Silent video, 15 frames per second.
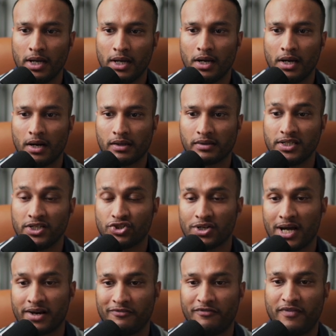I'll teach you how to
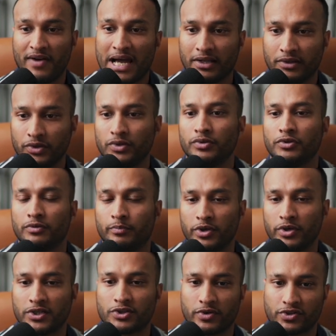value your
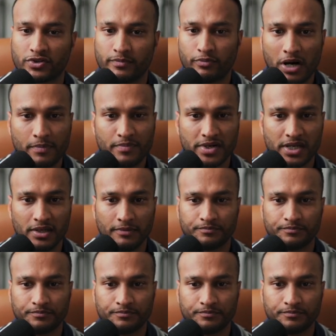pre-construction property.